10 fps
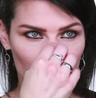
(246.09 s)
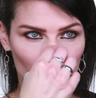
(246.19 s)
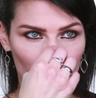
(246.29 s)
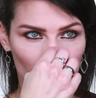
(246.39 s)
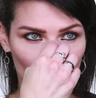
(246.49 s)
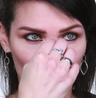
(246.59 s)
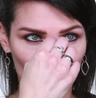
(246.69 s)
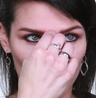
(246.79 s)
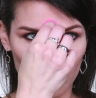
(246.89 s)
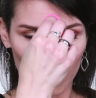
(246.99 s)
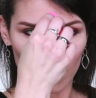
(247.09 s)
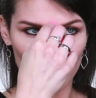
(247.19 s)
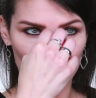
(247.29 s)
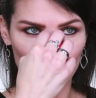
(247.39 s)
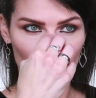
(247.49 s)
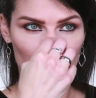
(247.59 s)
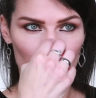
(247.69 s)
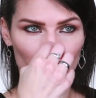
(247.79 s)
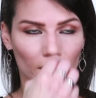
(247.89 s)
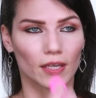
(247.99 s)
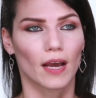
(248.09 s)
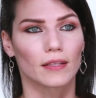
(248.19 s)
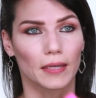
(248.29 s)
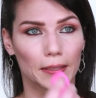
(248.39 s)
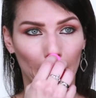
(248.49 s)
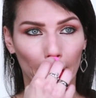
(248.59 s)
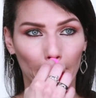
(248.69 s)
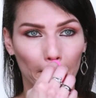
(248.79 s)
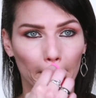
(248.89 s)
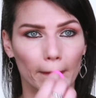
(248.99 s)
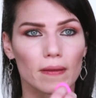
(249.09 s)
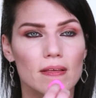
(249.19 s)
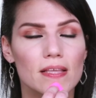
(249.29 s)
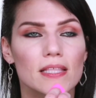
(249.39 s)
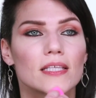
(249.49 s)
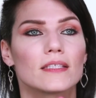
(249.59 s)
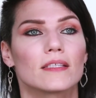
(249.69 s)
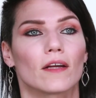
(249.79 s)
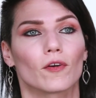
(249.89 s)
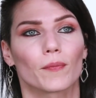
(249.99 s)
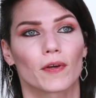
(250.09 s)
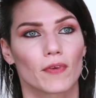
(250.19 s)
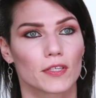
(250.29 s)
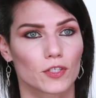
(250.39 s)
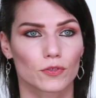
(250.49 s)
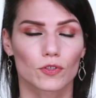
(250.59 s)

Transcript: over on my beauty blender to very gently highlight down the center of my face too.